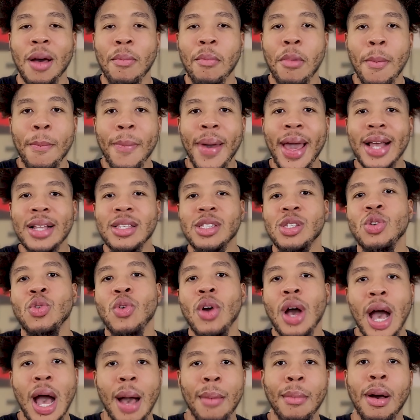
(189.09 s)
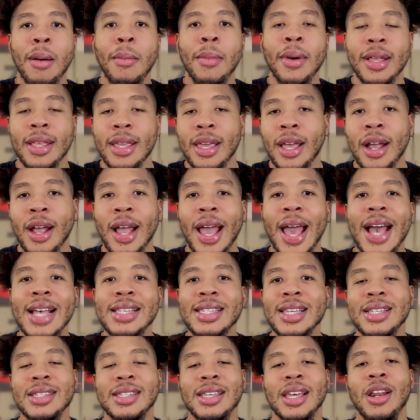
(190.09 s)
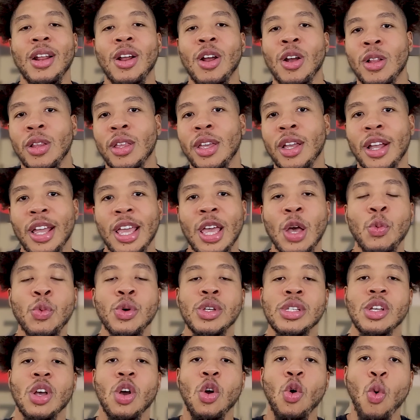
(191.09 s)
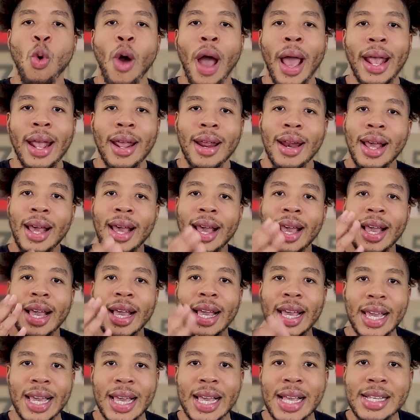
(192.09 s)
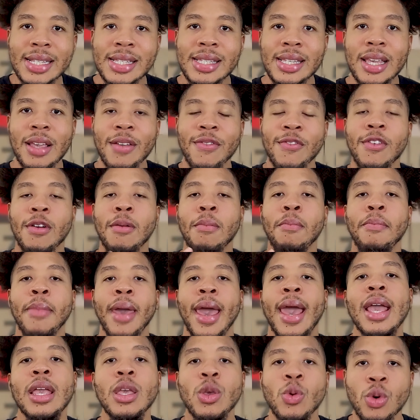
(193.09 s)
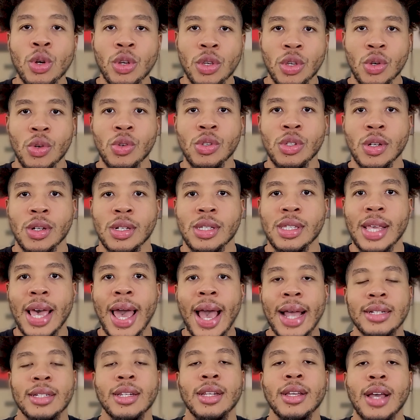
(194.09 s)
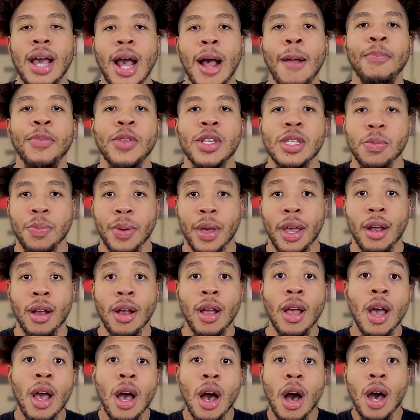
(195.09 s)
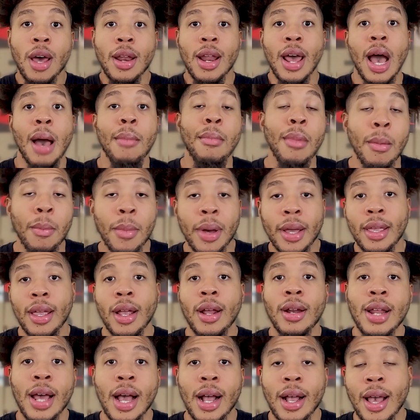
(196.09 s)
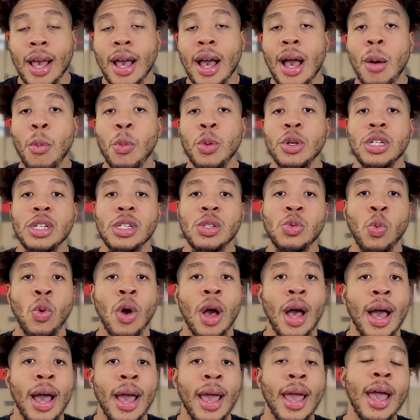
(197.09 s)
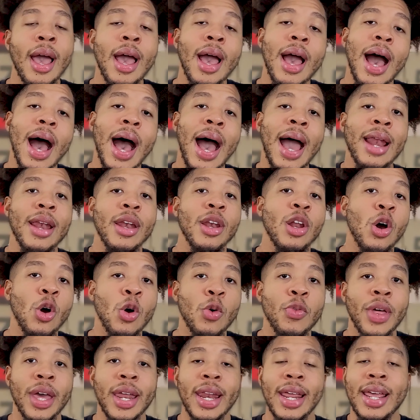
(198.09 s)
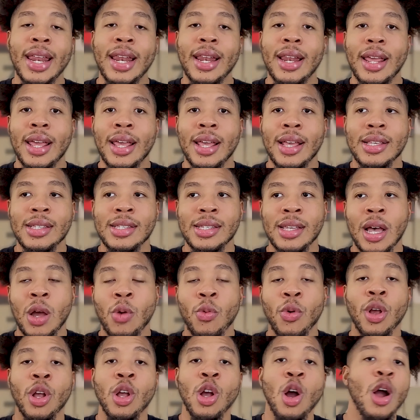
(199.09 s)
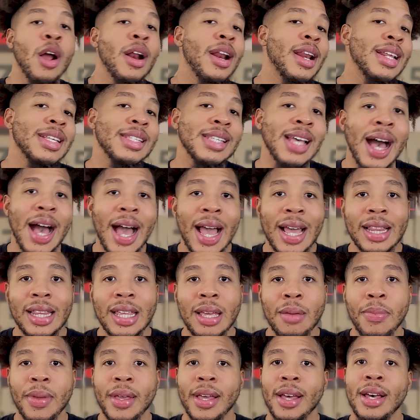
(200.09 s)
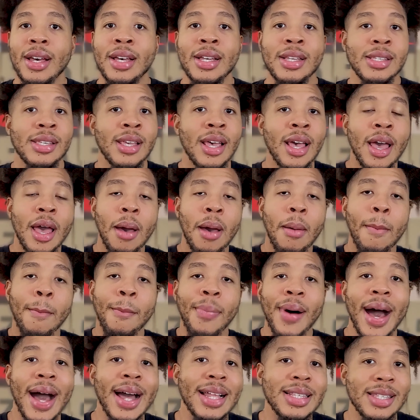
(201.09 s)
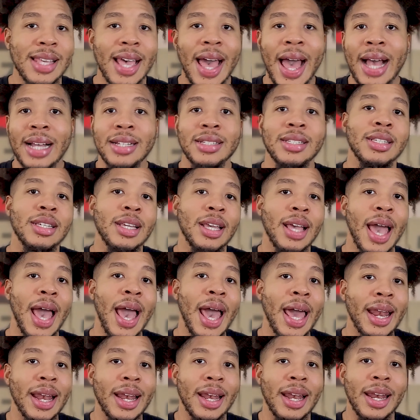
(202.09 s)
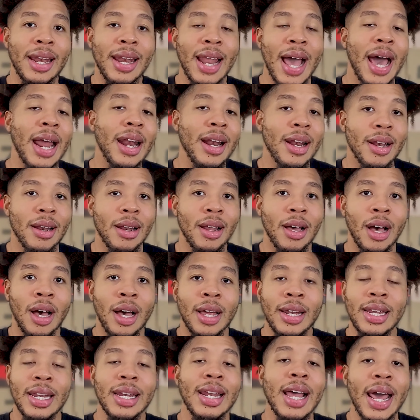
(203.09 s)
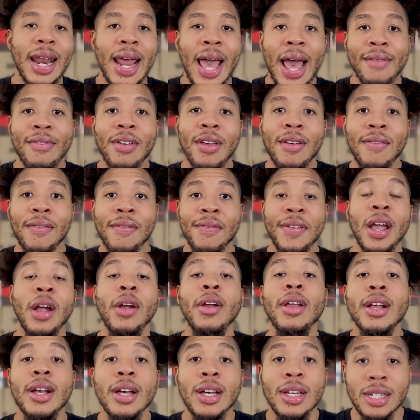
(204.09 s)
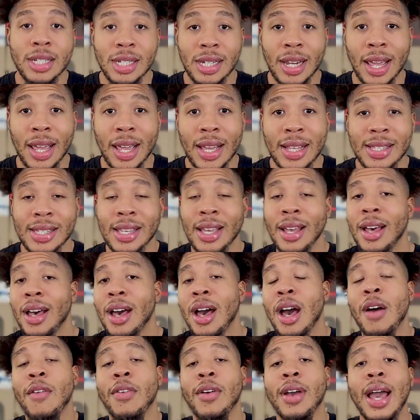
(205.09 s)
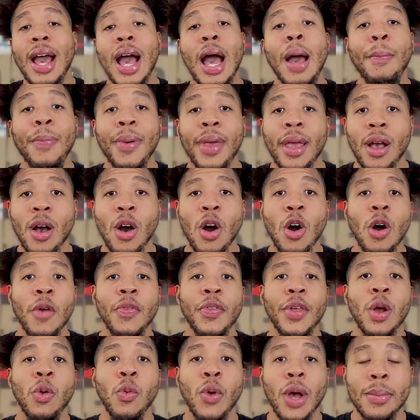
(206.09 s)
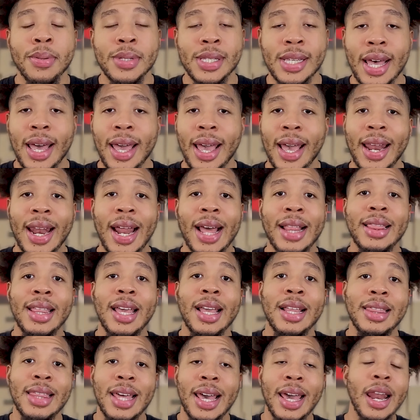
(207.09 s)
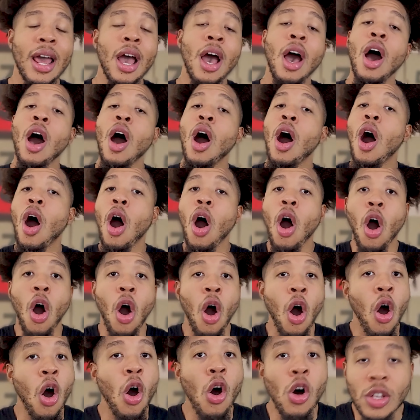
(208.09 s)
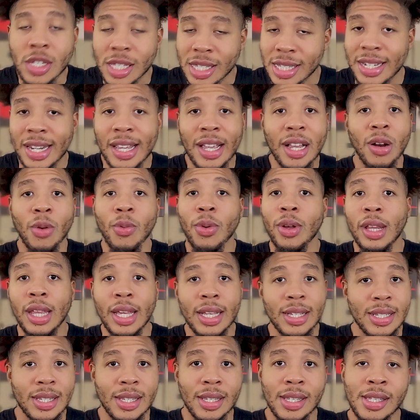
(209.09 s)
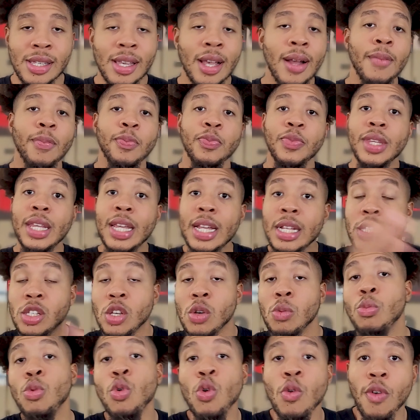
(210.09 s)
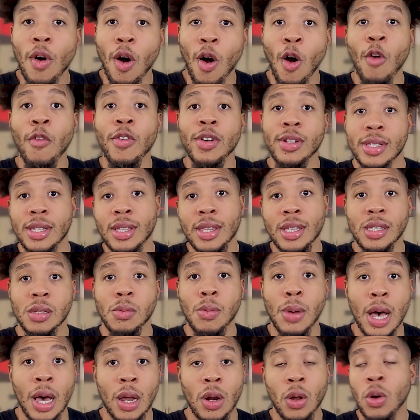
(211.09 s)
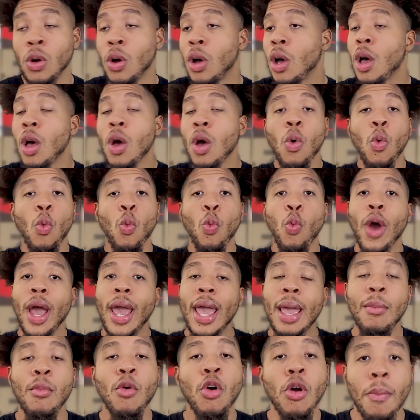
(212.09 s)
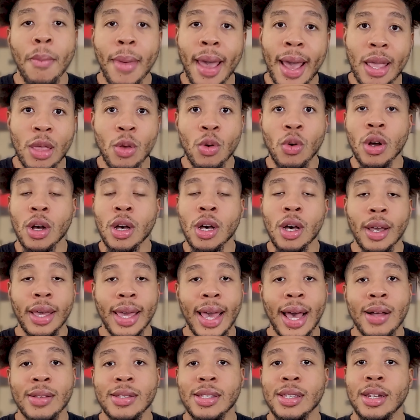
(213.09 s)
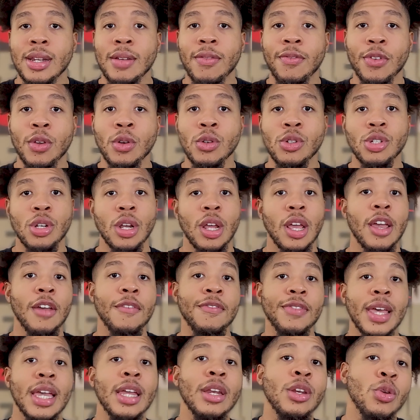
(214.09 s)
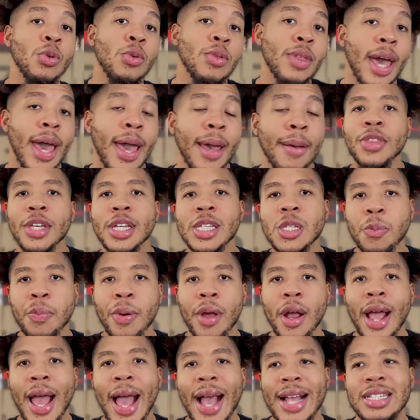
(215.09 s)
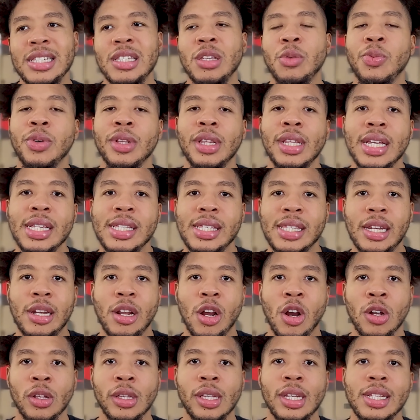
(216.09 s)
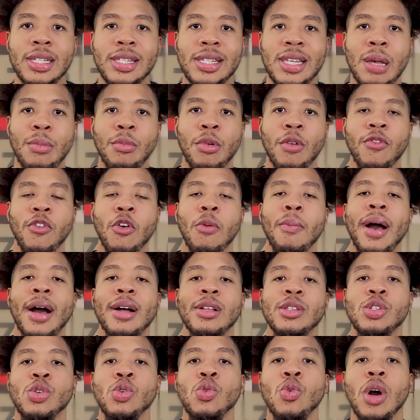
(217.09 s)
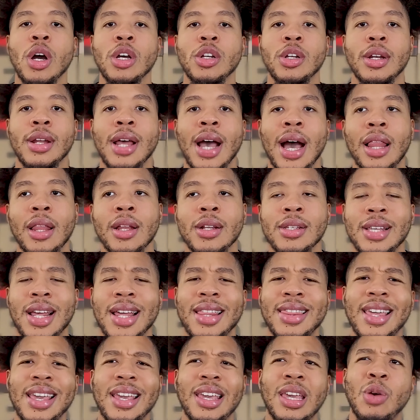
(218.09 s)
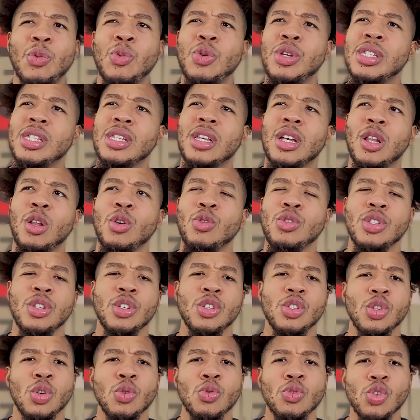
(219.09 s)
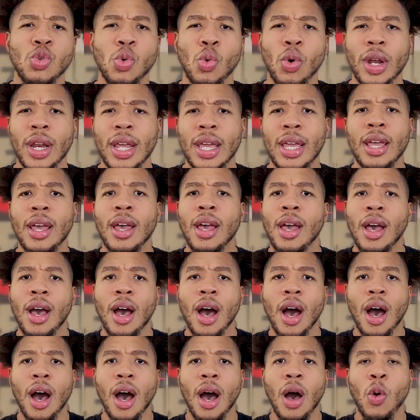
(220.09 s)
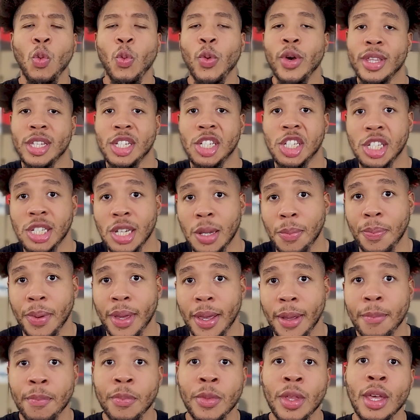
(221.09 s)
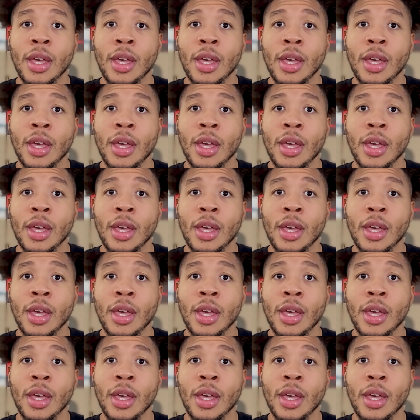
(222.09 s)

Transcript: But back to AMaManiere, as I said earlier, it was quite easy for manual users to actually cop this pair on AMaManiere.com, which is why I know that it is regarded as highly, because bots actually had not did not have a very good chance of copying on their website. And I think that all sneaker releases need to move over to this model. Way more manual cookouts in the future if they do that. This pair actually released in early December for about $200, and I think it was close to $220 with shipping.